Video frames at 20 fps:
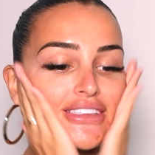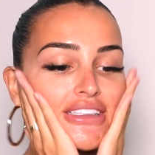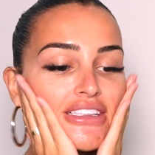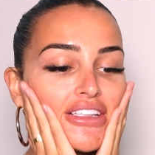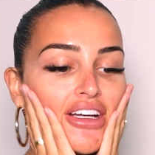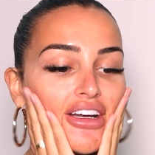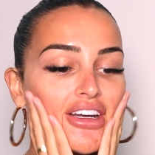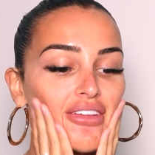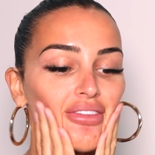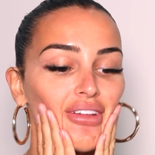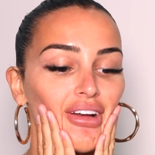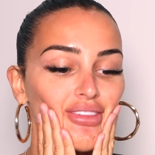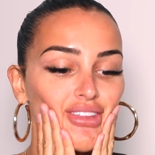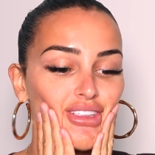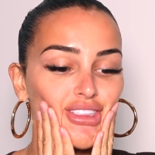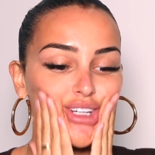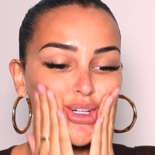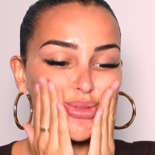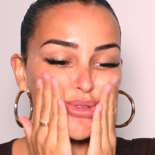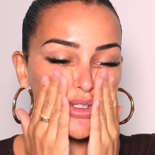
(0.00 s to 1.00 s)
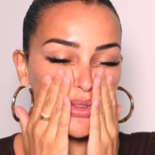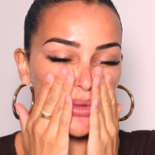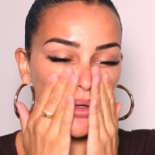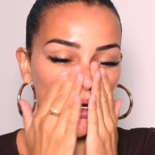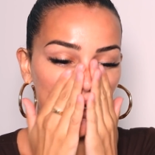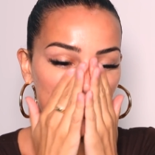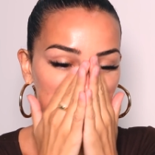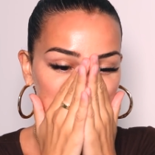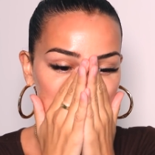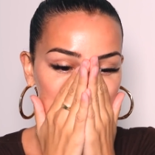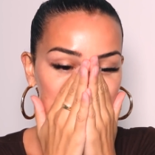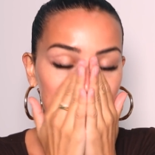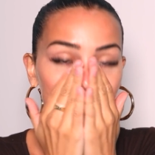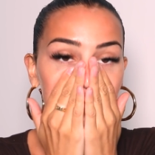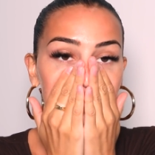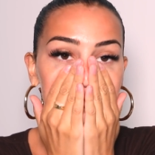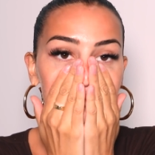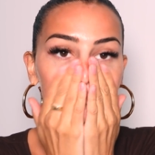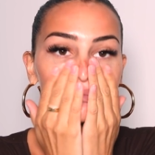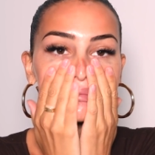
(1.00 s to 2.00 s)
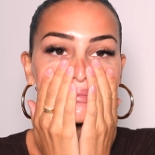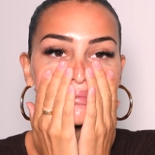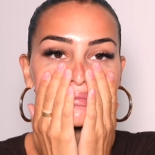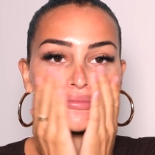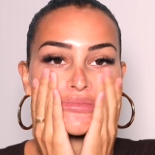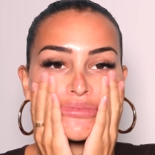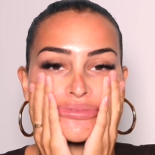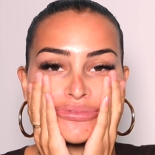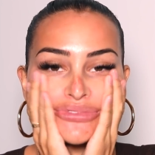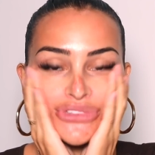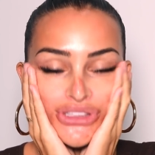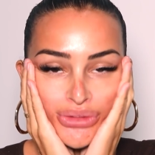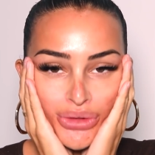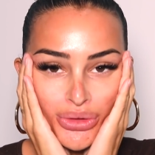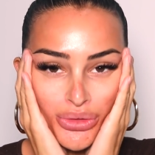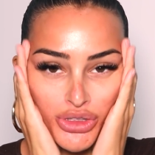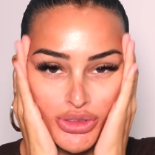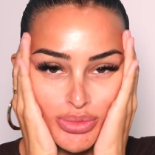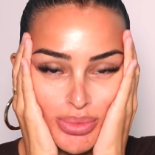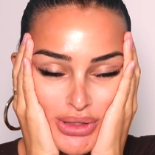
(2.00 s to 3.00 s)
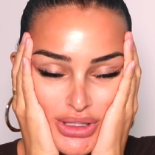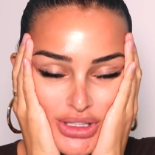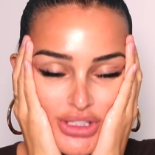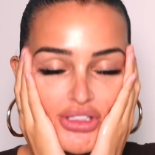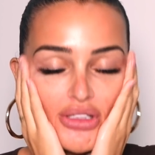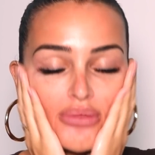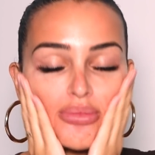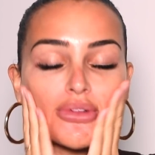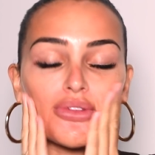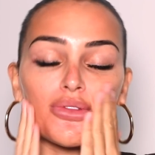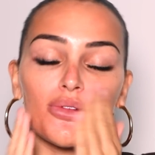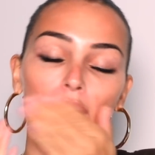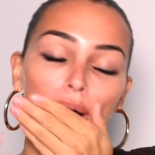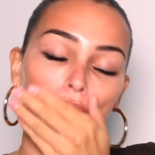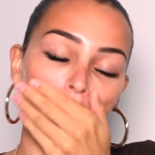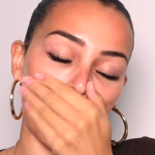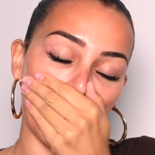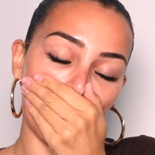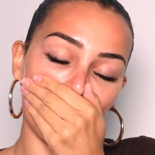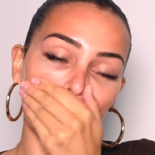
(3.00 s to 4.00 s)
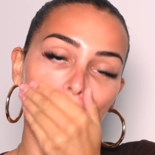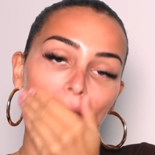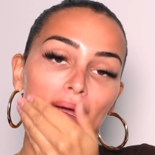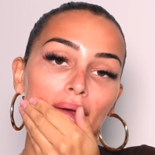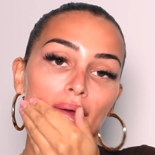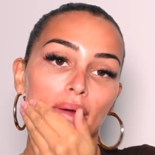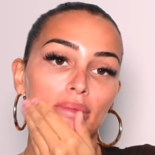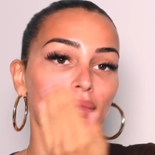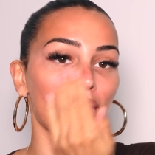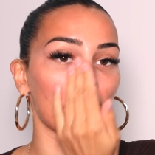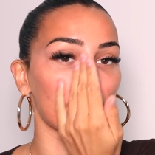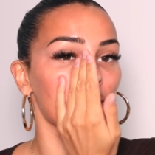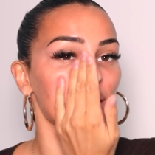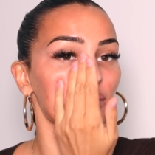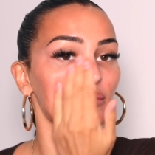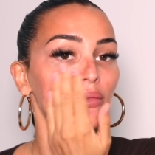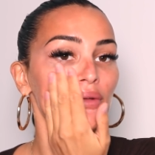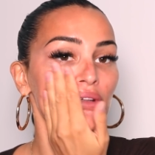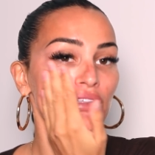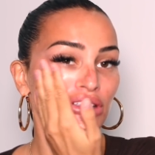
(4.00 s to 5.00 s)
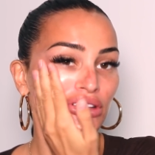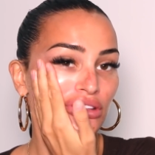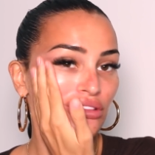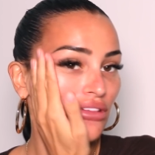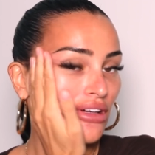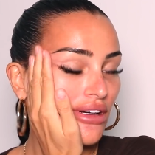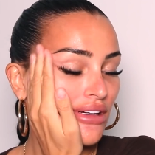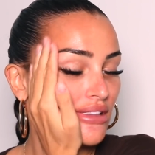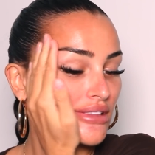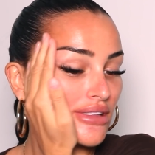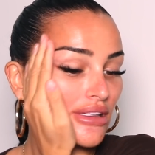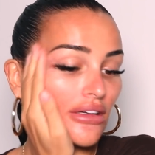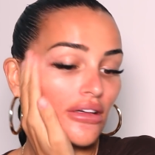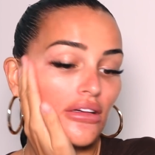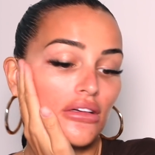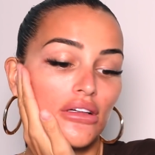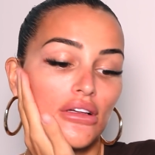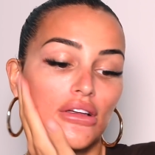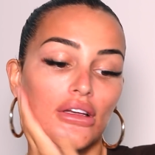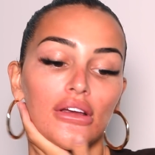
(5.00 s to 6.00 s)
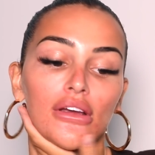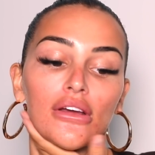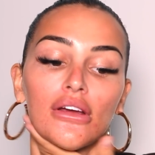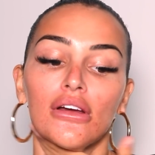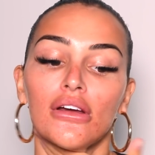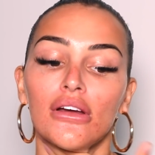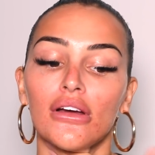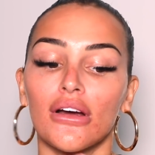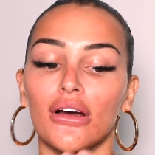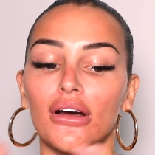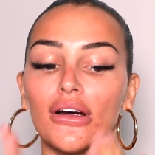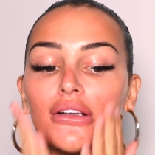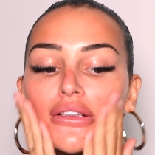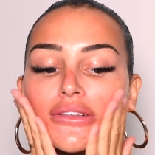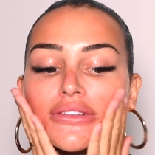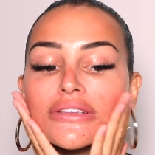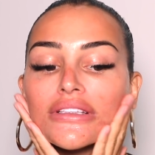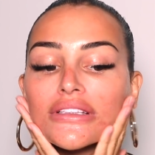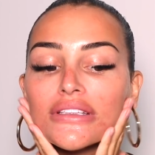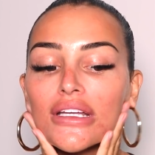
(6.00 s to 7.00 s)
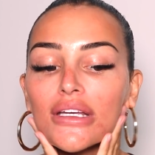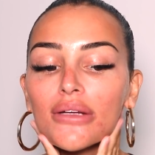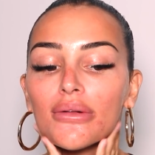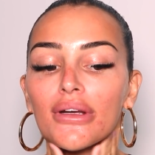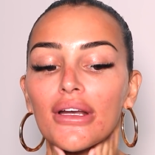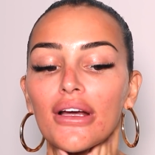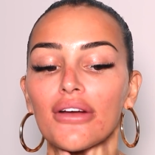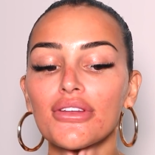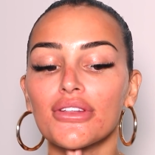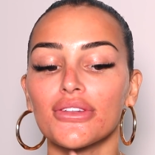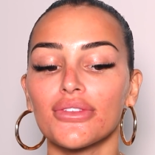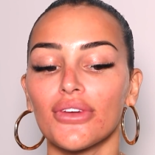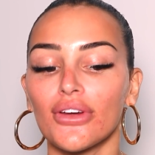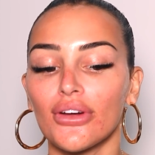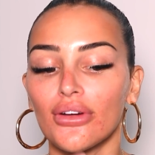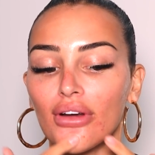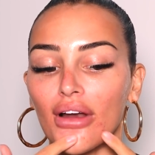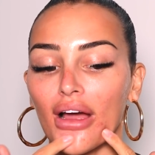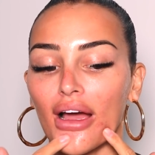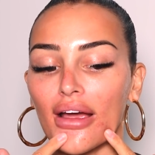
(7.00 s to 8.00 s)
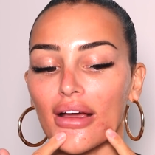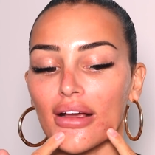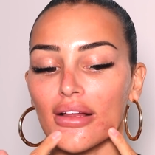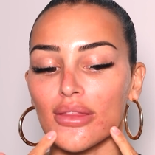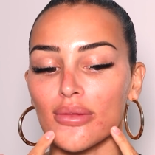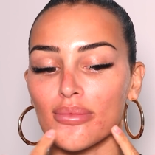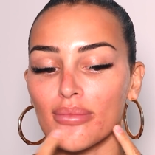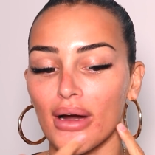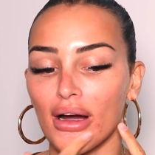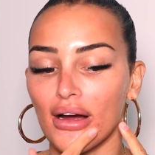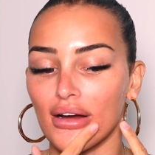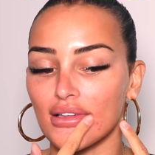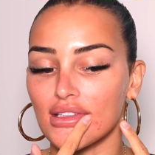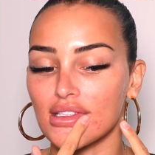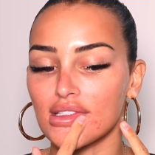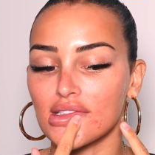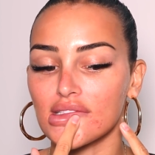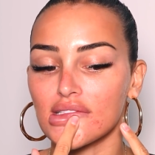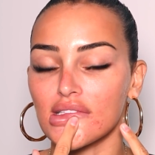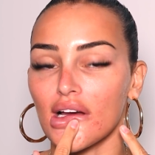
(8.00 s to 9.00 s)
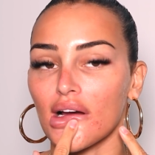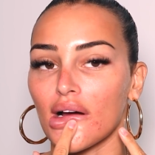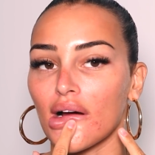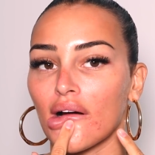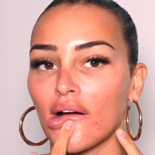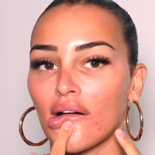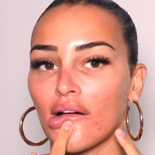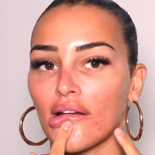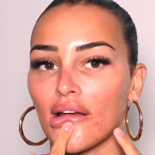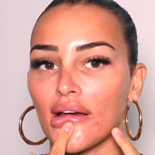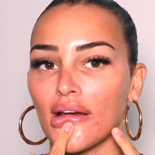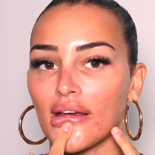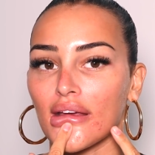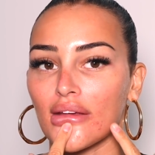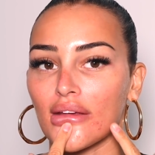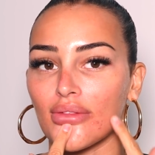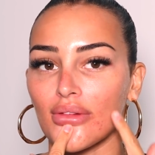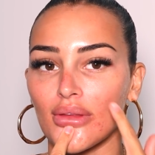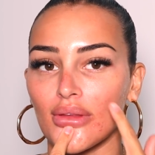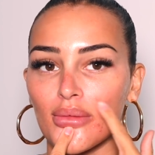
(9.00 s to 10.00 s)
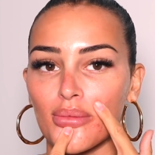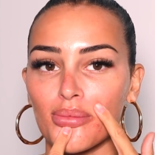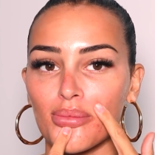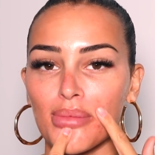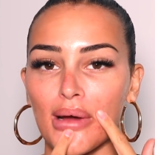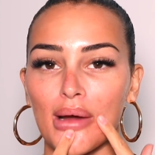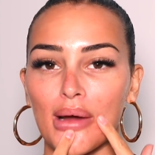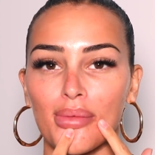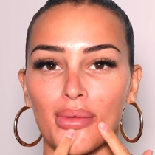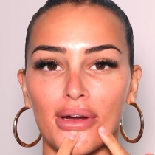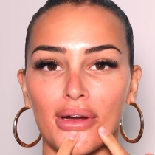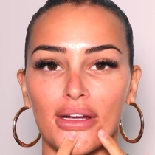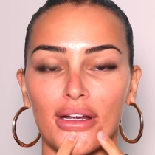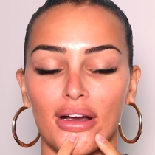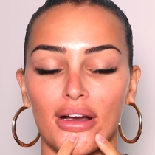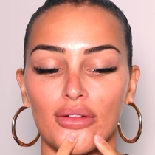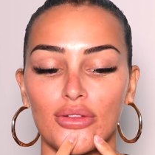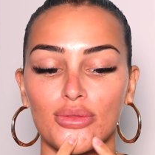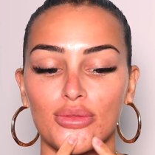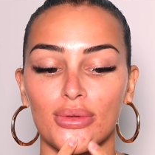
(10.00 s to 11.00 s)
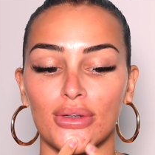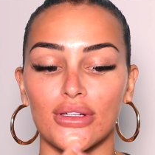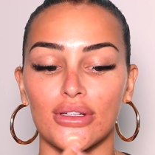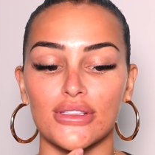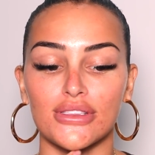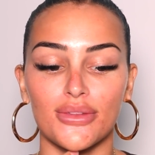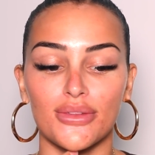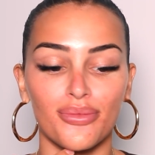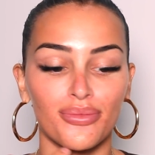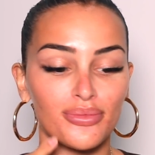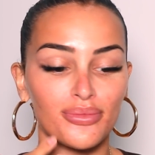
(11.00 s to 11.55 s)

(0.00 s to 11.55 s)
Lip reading: You don't even have to tell me twice. So I always put this on before I apply my moisturizer. Does anyone else feel like the masks are like giving them bad breakouts? Because